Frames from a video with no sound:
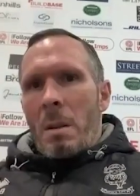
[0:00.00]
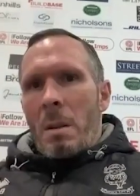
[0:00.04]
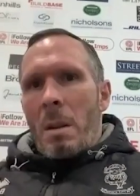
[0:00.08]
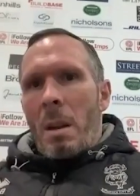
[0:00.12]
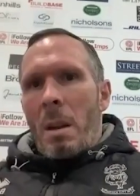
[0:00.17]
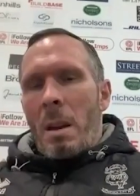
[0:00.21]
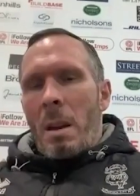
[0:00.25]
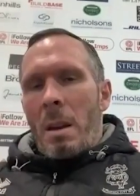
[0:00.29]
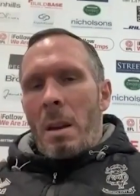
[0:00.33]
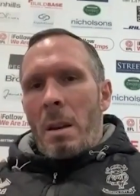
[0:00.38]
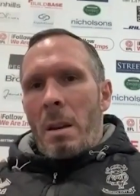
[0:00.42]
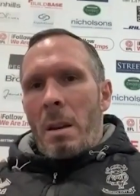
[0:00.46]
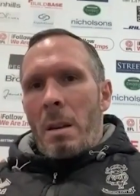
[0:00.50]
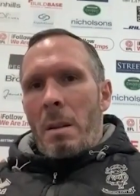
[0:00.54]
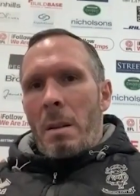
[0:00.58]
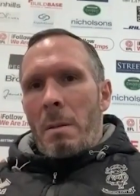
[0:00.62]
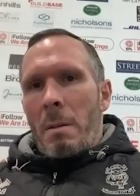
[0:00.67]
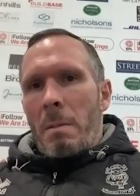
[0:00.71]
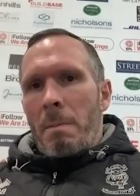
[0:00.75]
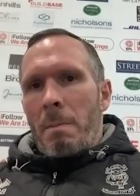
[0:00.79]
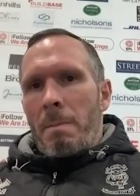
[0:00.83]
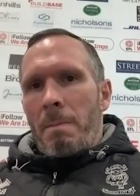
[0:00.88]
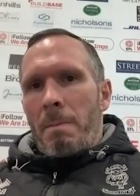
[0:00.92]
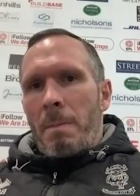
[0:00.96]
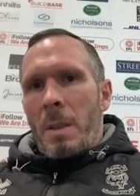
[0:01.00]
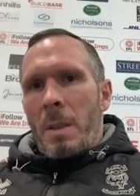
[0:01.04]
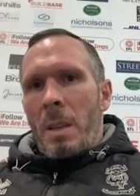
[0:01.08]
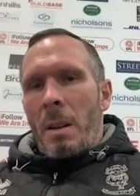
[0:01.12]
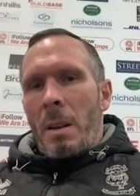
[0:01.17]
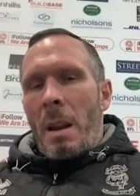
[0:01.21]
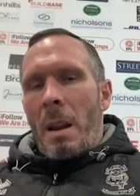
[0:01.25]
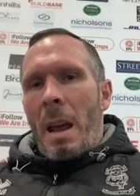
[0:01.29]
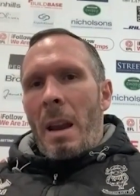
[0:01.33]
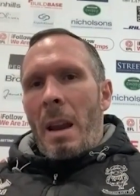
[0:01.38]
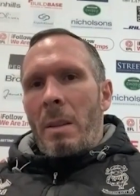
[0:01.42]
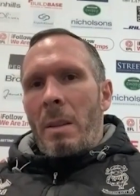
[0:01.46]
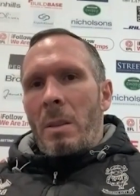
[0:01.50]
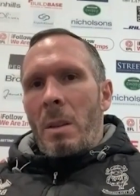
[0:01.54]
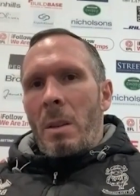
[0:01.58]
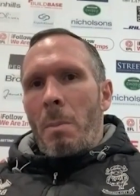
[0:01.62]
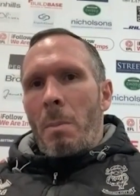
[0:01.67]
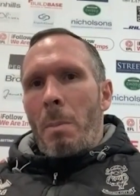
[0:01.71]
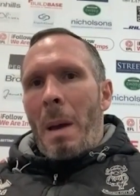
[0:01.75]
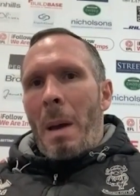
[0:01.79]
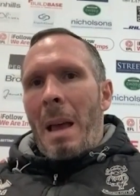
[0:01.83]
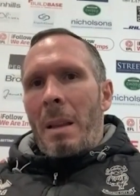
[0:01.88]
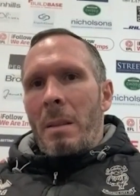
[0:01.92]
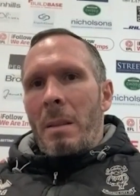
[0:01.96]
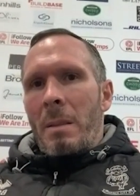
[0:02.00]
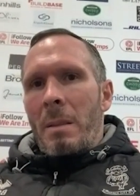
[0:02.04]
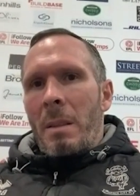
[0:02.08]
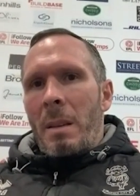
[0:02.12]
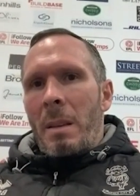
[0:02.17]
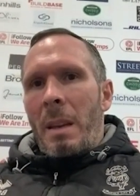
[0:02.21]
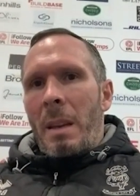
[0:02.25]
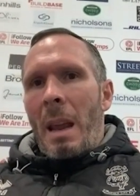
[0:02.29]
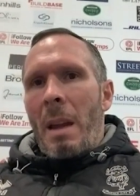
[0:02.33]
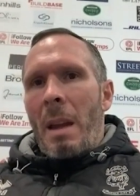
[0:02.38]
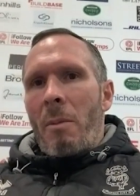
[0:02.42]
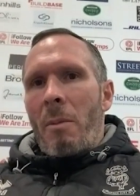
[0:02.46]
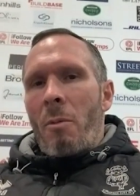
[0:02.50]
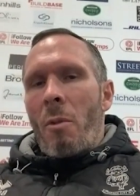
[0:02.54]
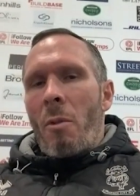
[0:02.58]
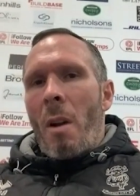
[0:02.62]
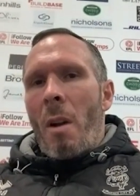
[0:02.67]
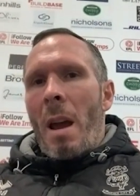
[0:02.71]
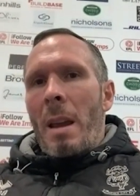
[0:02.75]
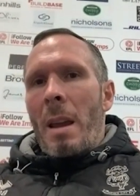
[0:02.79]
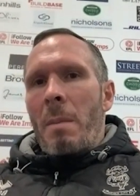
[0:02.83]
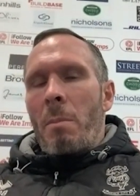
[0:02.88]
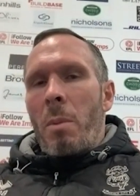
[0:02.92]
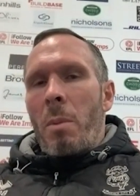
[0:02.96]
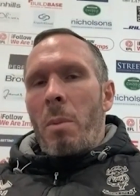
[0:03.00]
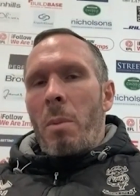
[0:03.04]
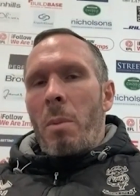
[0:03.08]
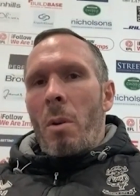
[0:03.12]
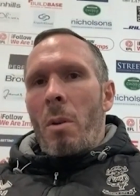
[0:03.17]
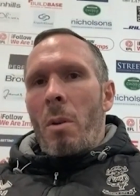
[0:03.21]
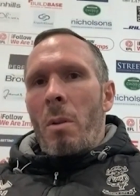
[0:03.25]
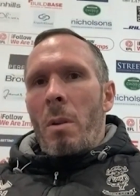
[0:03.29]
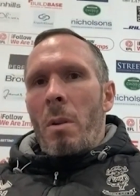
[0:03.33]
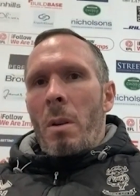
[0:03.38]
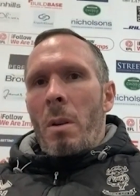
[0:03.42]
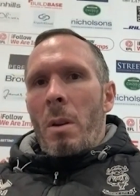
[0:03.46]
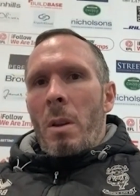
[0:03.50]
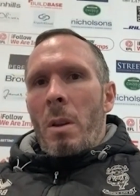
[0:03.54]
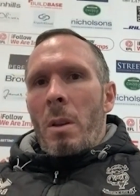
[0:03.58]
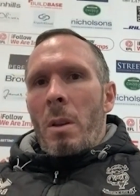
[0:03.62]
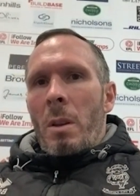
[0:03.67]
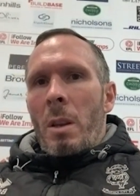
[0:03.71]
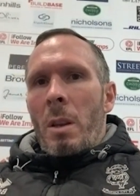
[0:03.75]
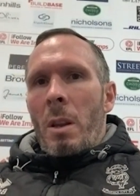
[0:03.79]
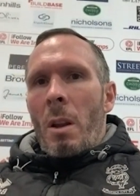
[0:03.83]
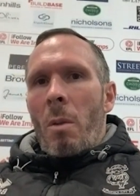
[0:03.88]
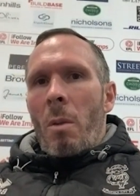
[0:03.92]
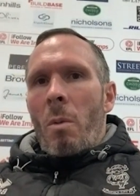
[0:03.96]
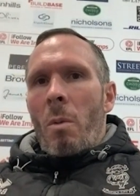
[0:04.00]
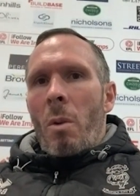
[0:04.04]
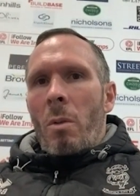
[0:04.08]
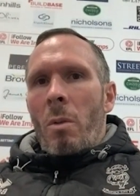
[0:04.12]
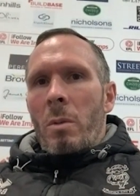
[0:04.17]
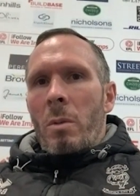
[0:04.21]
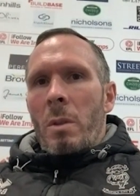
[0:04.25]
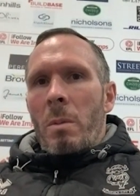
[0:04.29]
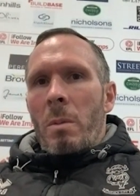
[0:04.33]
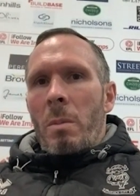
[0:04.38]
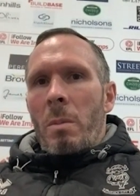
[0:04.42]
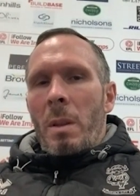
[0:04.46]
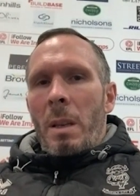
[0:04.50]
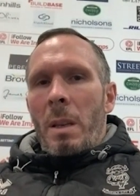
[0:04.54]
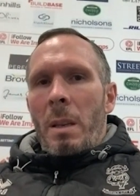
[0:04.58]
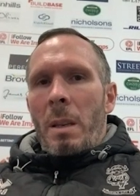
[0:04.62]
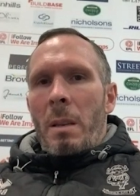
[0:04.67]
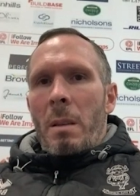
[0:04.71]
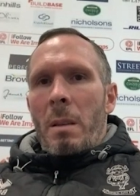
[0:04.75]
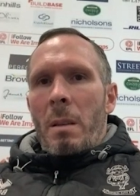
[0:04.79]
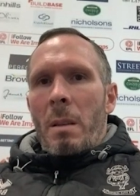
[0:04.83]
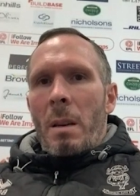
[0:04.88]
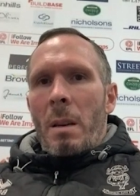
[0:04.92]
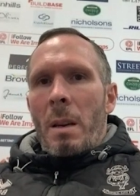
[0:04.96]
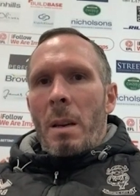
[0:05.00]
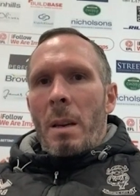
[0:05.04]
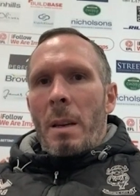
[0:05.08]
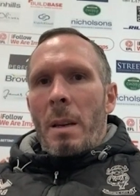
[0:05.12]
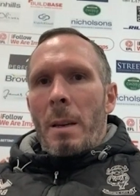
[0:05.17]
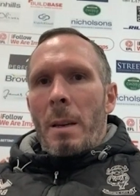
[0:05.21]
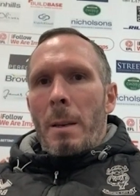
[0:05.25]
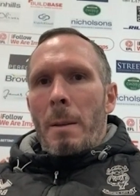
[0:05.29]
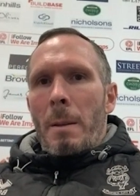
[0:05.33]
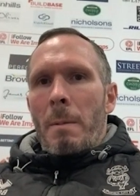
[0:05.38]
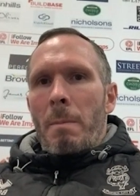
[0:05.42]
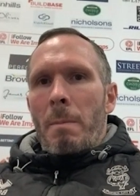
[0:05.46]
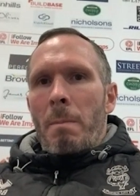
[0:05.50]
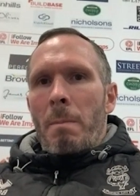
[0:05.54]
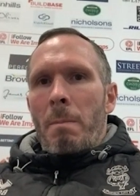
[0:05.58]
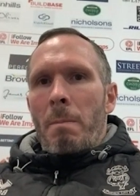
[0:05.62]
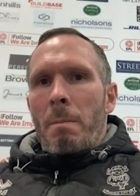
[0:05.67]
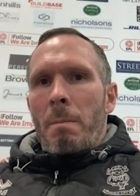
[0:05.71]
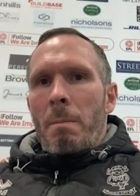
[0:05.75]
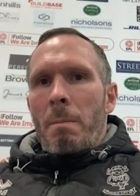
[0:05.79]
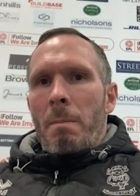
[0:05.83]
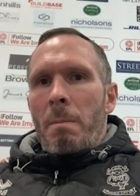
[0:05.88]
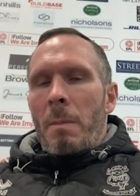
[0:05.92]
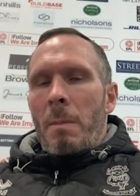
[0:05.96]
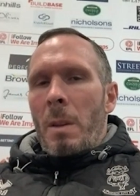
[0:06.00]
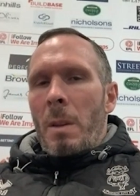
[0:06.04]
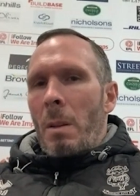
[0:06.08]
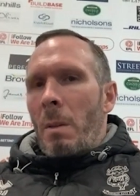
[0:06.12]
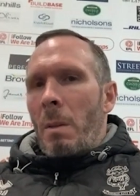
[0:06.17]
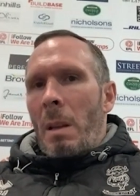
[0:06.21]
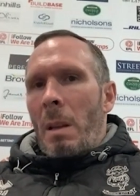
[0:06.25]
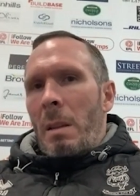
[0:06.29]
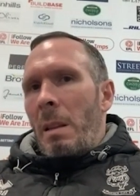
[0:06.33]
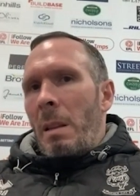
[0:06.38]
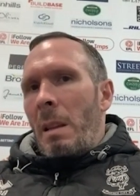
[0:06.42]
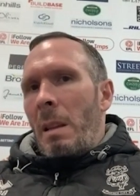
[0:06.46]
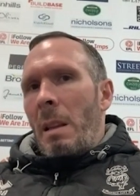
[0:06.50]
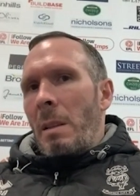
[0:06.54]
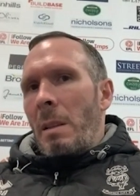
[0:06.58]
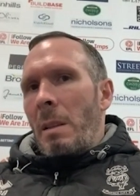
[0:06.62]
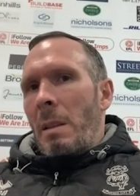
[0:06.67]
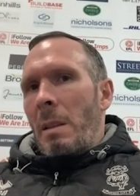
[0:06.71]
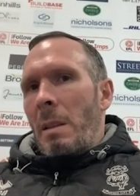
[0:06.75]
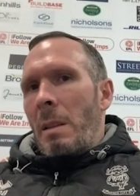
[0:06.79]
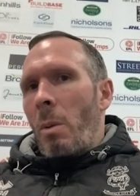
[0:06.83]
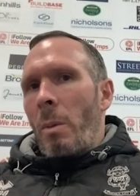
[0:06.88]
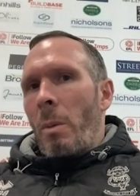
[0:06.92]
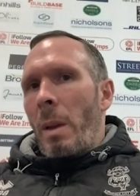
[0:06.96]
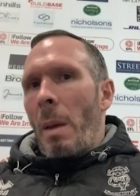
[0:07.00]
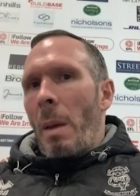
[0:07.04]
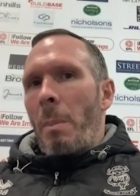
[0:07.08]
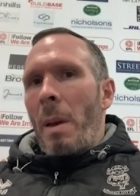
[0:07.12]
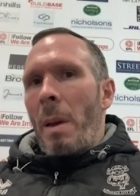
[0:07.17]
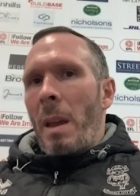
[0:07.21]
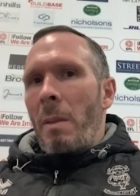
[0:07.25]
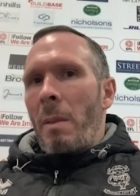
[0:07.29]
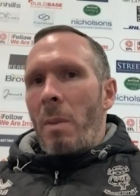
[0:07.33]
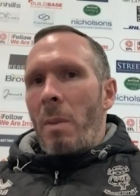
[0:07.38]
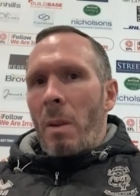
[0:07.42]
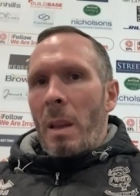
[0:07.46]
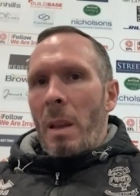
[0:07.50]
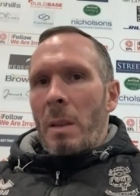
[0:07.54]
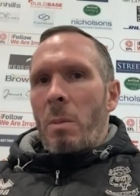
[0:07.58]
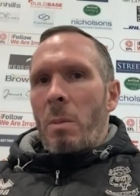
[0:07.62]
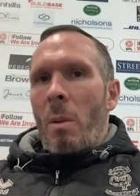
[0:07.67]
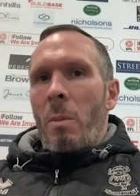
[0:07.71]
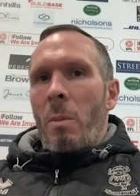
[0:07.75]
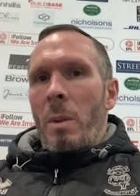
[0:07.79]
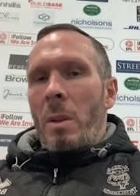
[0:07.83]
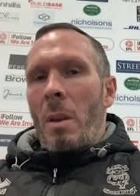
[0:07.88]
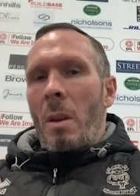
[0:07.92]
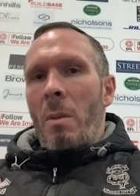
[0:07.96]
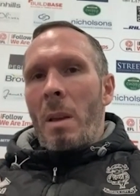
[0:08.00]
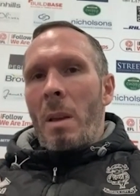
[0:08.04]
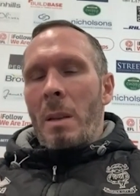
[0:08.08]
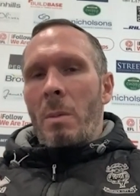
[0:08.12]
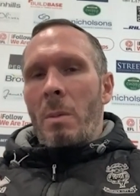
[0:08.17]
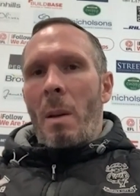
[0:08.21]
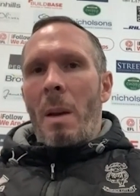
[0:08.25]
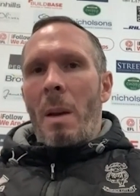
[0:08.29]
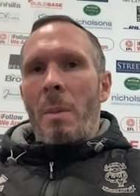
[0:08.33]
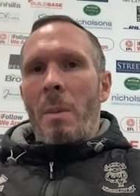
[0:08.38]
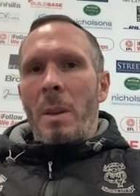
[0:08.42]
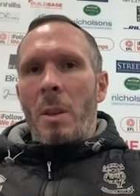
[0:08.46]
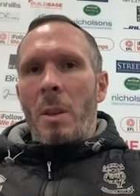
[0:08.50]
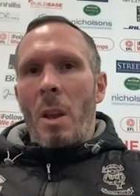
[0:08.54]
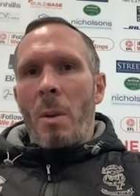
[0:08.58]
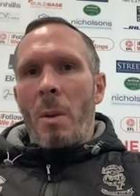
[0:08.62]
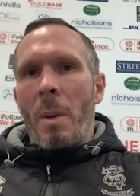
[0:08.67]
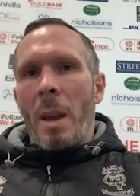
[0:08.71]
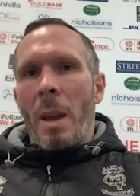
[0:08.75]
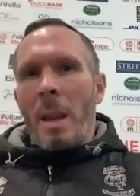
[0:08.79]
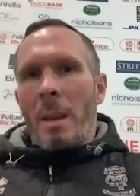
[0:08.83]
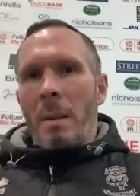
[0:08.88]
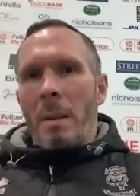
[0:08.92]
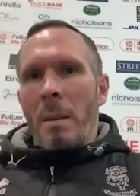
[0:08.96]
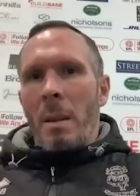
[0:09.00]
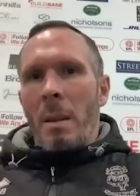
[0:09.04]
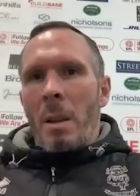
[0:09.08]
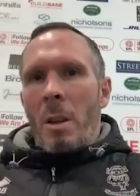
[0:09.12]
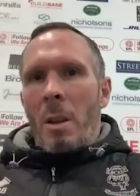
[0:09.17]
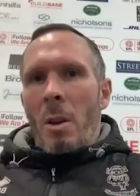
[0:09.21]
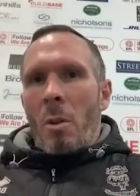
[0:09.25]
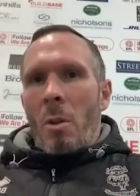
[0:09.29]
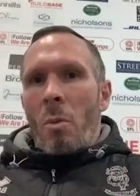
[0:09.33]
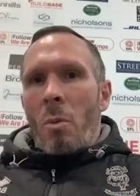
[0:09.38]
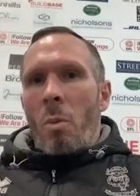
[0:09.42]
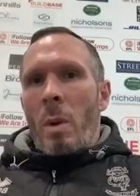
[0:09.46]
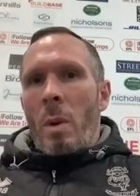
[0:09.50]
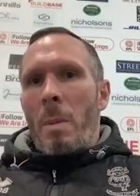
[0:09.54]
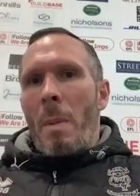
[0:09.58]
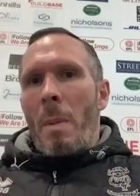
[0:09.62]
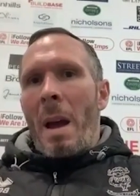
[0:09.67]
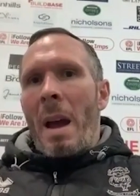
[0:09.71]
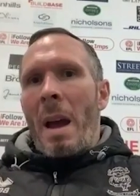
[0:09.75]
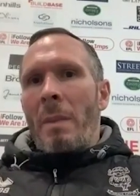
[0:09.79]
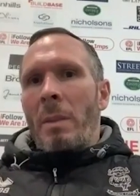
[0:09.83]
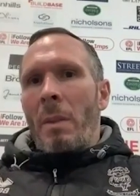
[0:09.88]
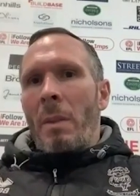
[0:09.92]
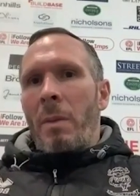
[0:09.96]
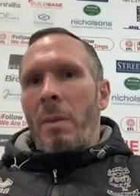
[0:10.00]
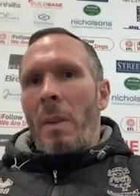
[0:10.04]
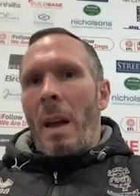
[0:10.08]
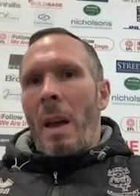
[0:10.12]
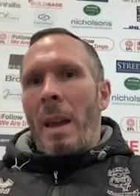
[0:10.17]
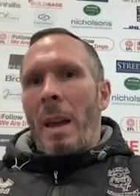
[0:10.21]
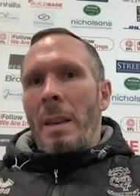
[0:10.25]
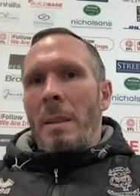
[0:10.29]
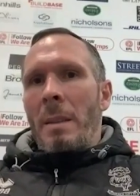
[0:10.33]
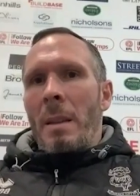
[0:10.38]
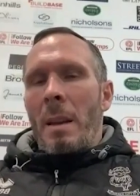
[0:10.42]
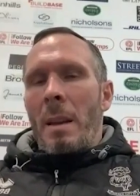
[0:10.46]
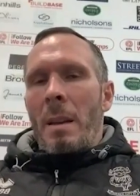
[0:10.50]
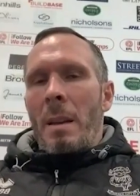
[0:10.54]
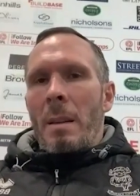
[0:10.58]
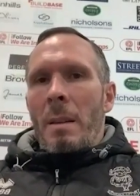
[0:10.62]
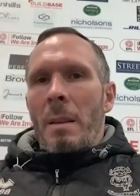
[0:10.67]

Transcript: um, scenario to balance and get right. But, you know, ultimately, um, you know, that, that's what we get paid for. That's what we do. That's why we do it. And we might have to find a,